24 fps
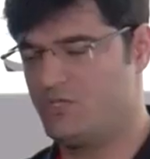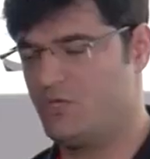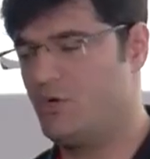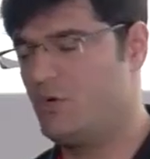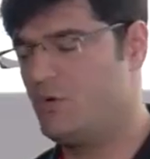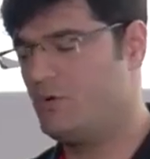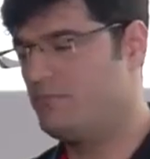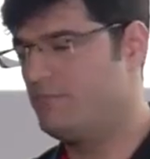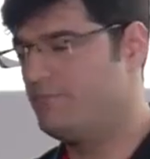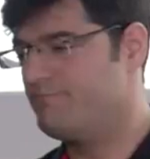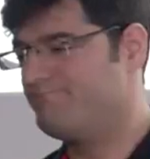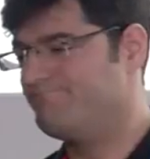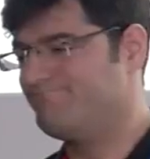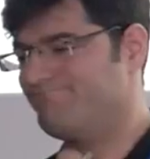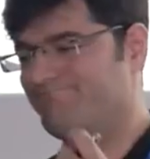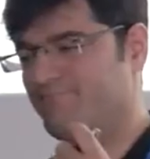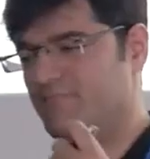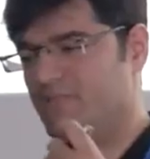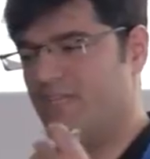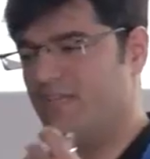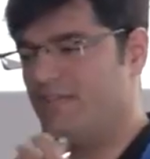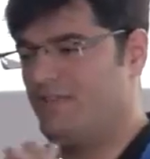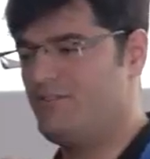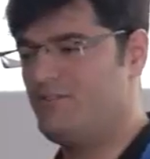So
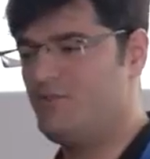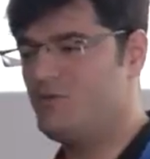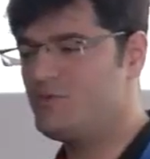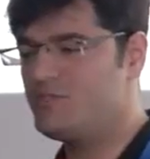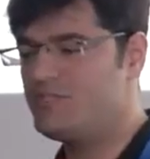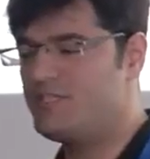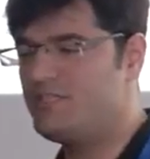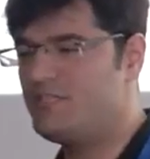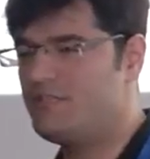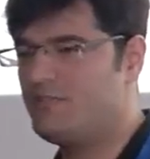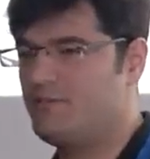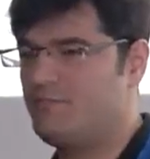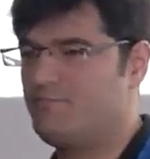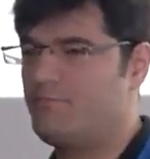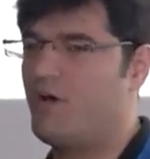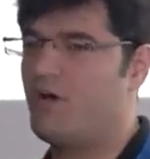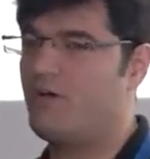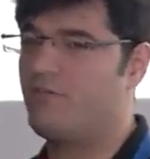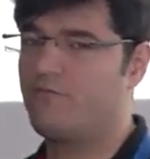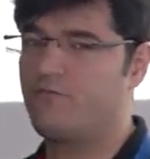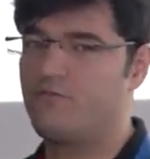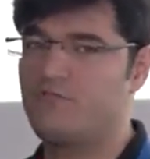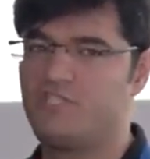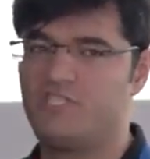uh, using
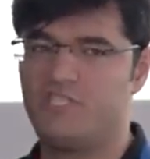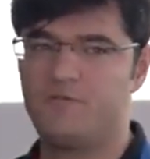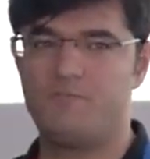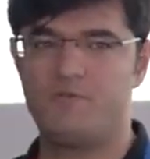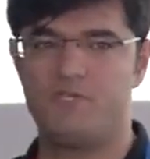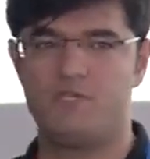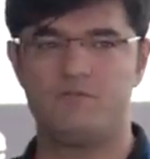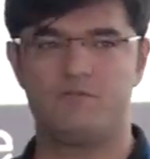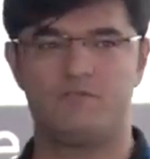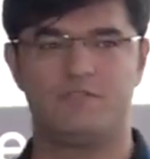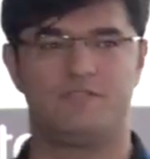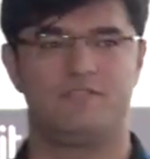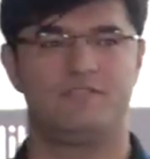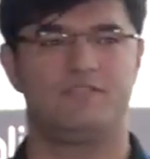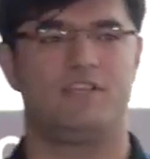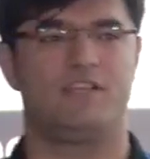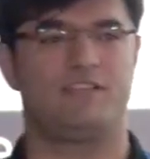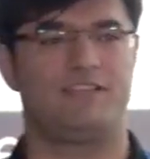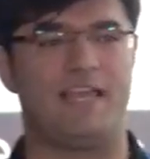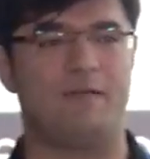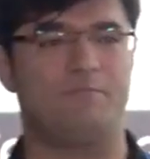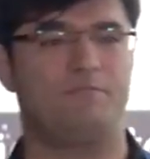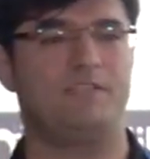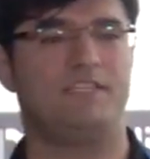powerful GPUs is
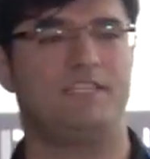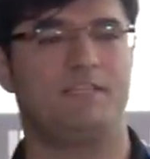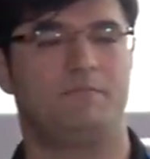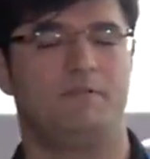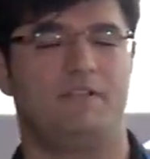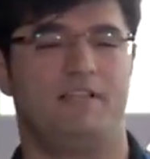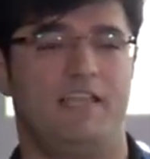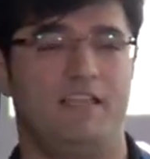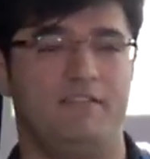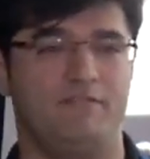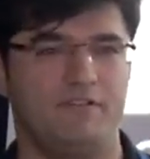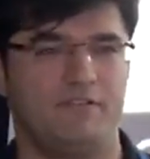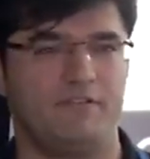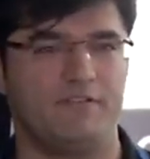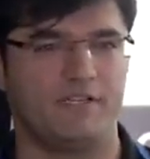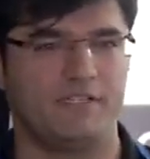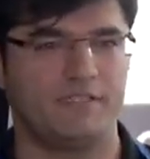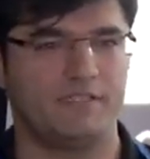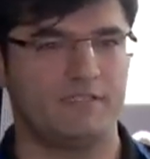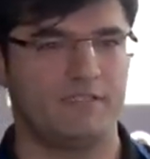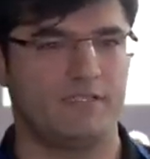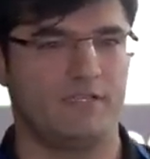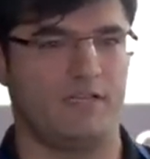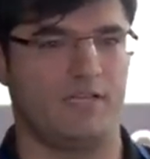not applicable
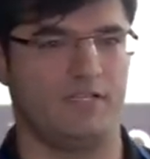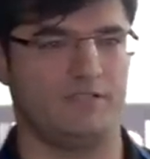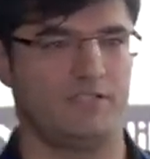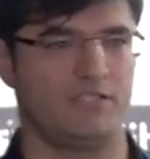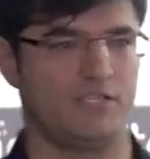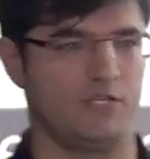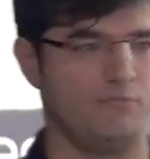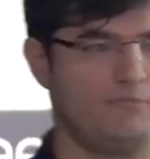everywhere on